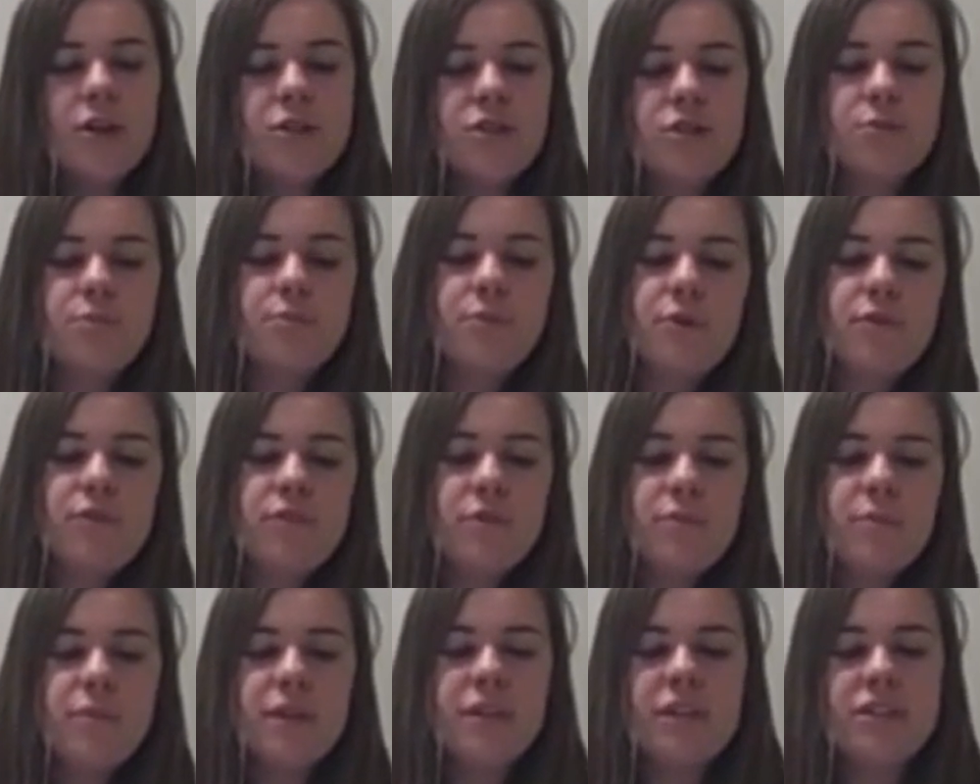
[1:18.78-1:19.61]
To prove
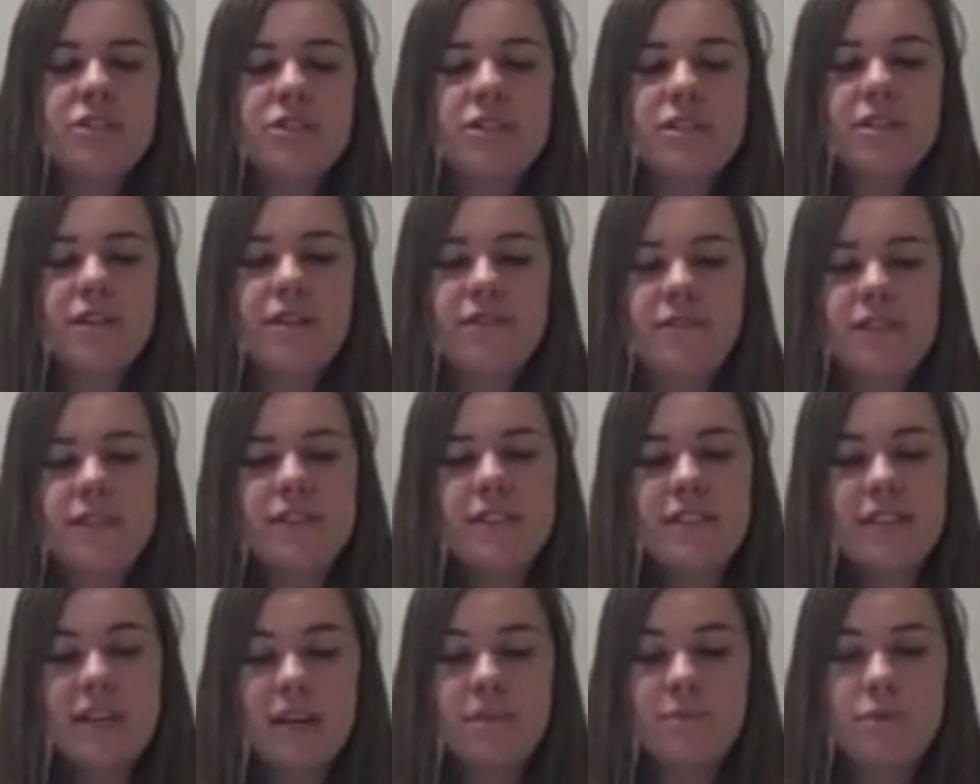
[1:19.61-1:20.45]
the predictions that
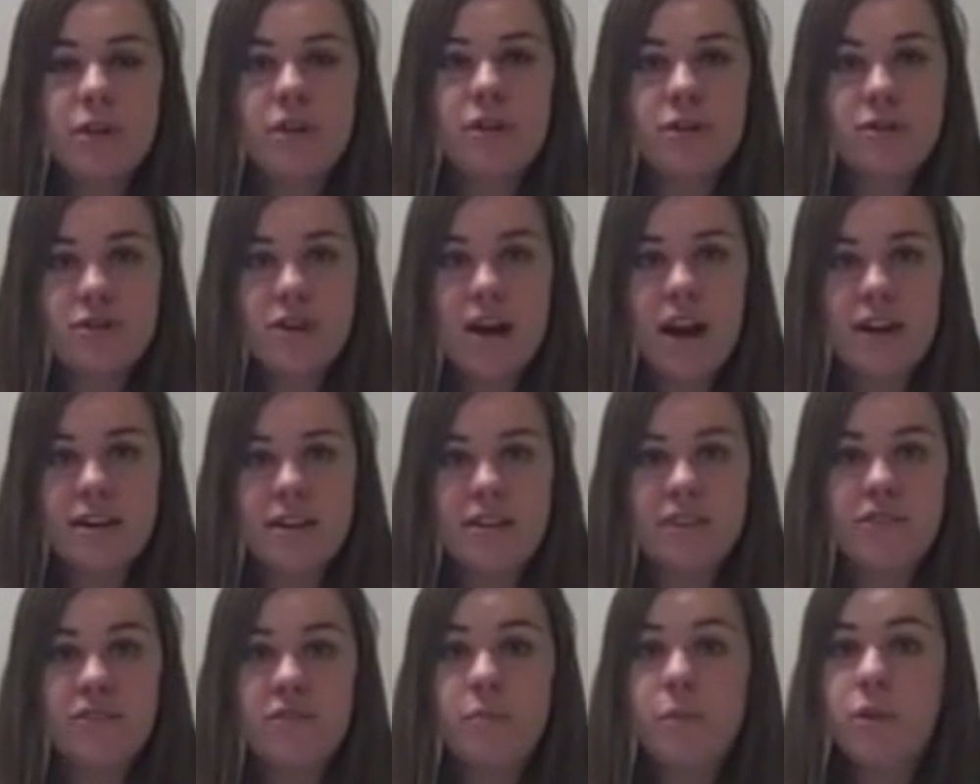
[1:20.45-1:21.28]
fenced dams are
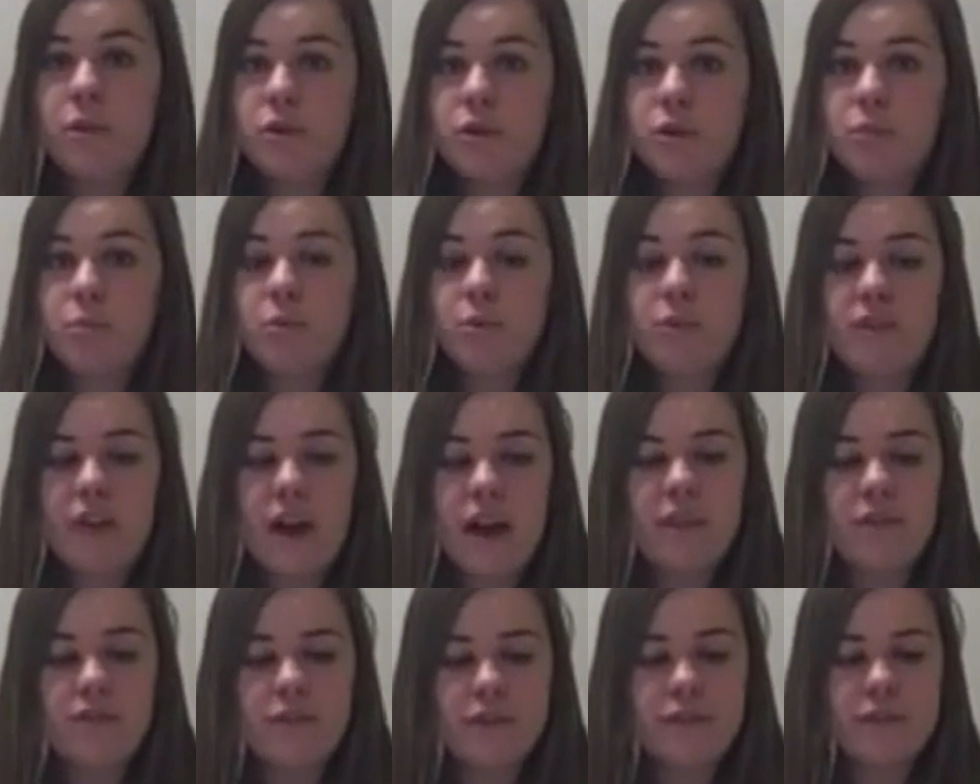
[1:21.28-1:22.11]
attractive, but don't
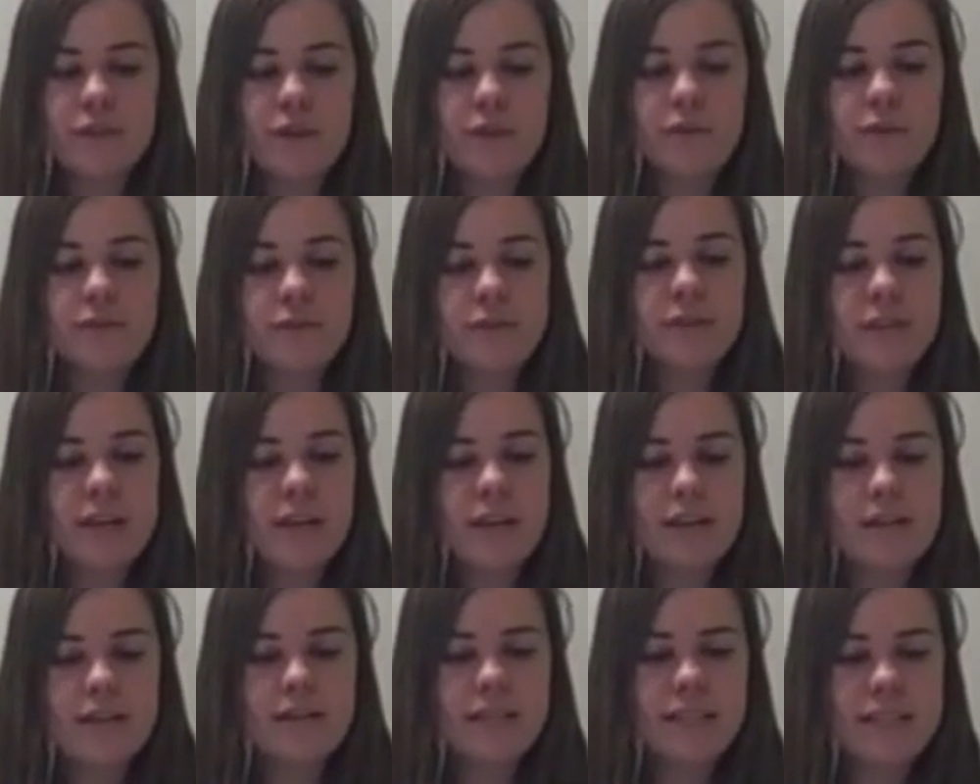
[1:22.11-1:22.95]
provide for toads'
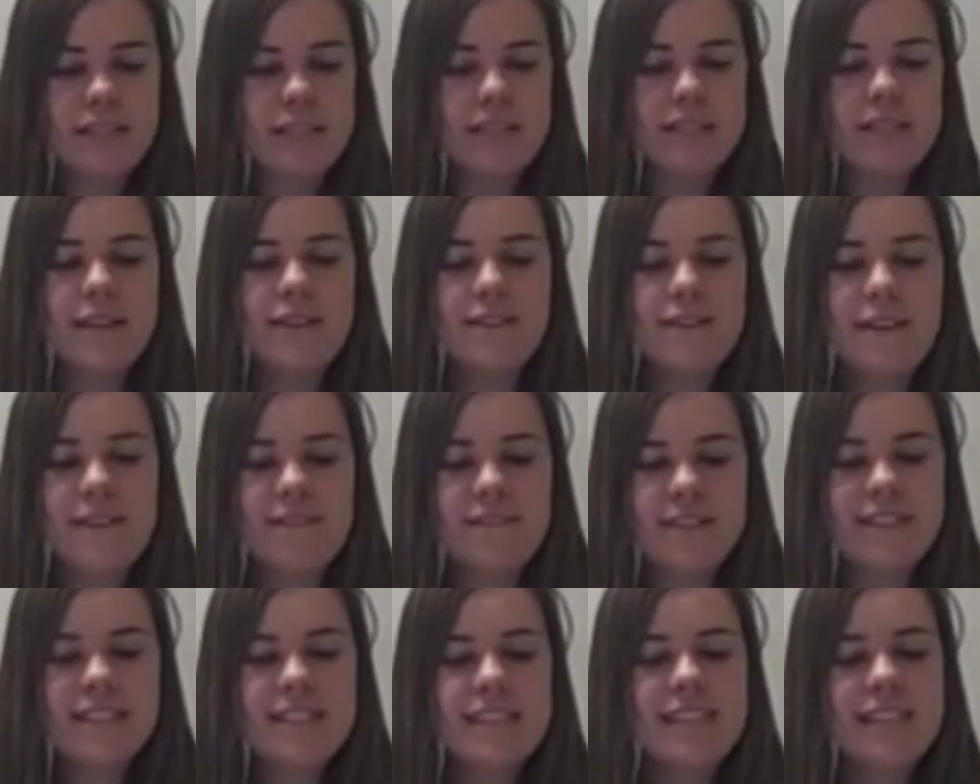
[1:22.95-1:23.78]
needs and that
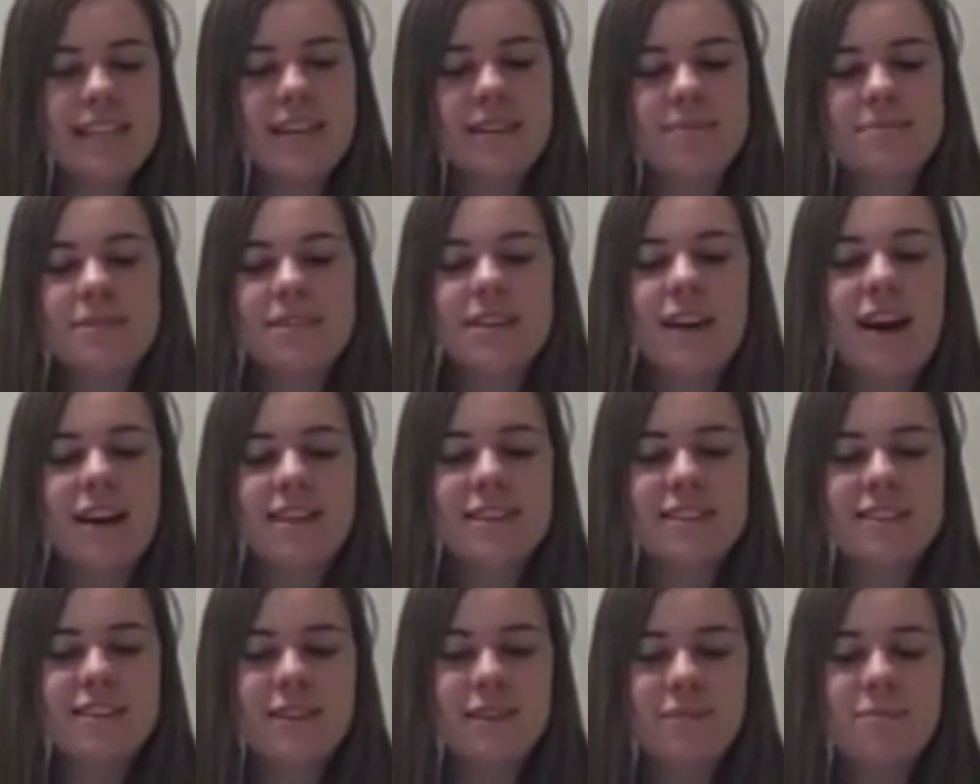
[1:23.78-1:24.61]
fenced dams
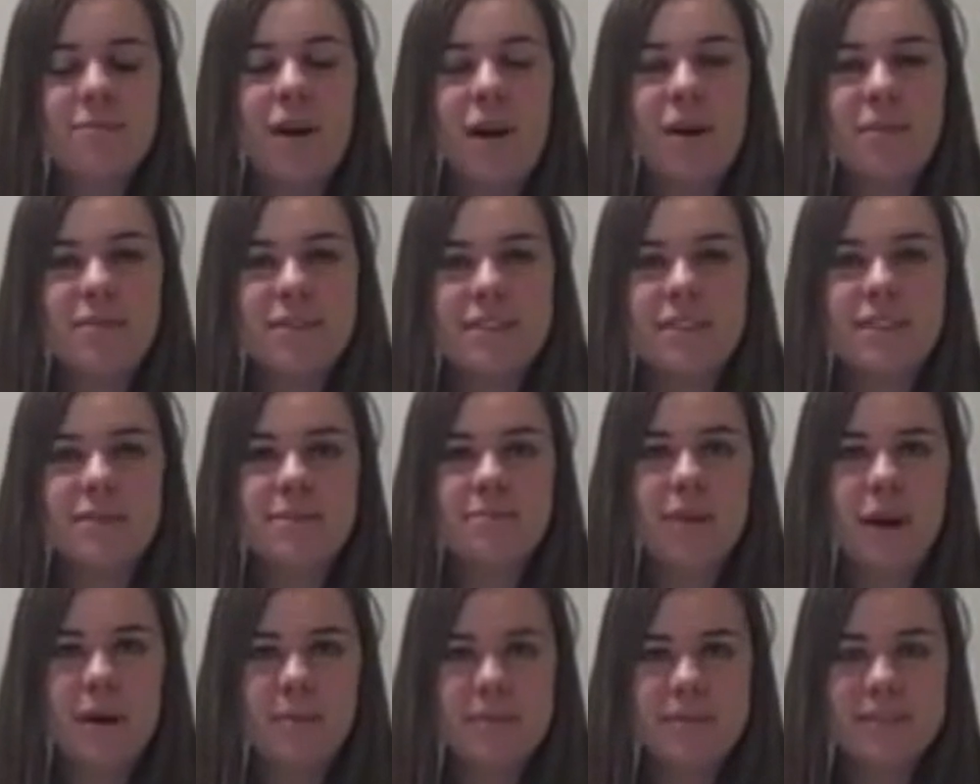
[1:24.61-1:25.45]
cause toad
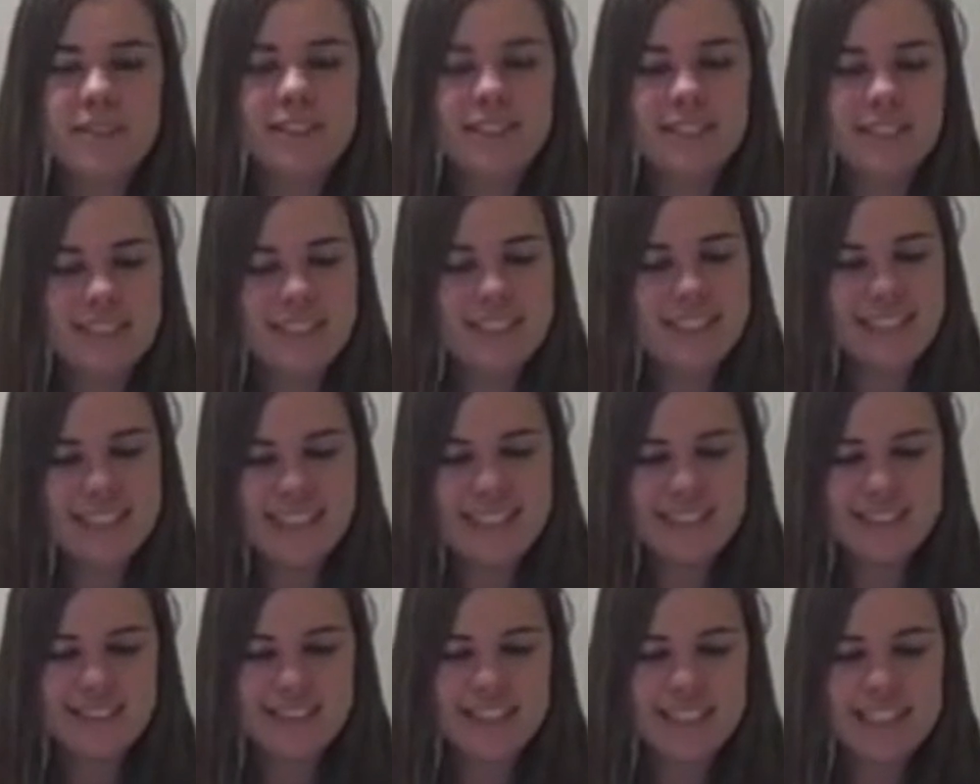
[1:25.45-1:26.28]
populations to
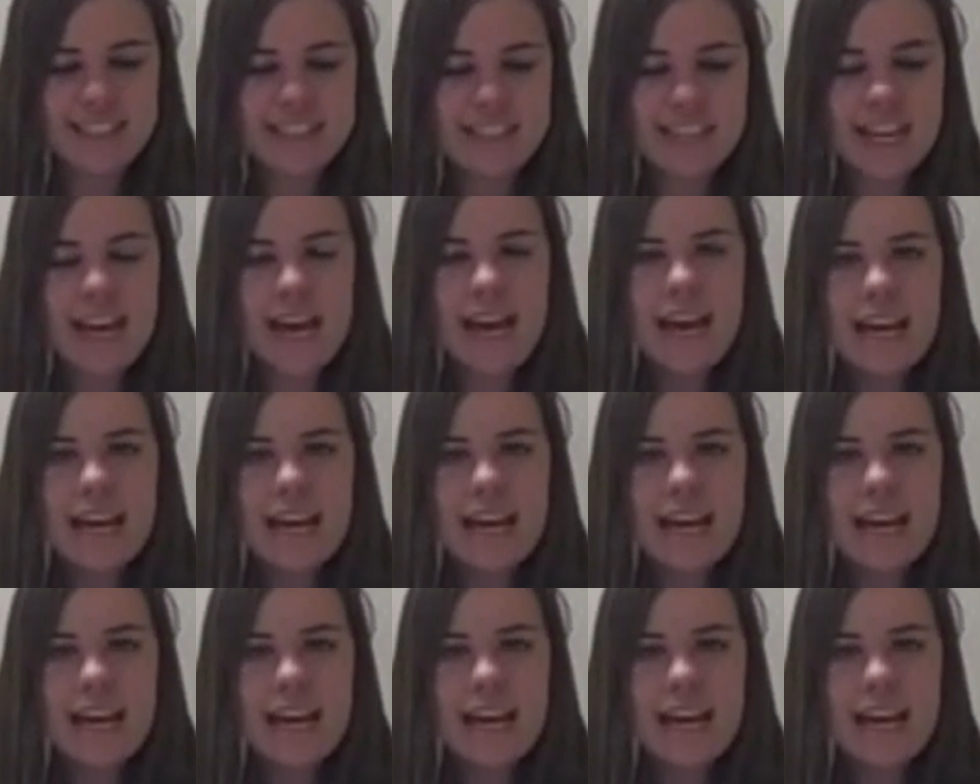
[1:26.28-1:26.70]
decrease,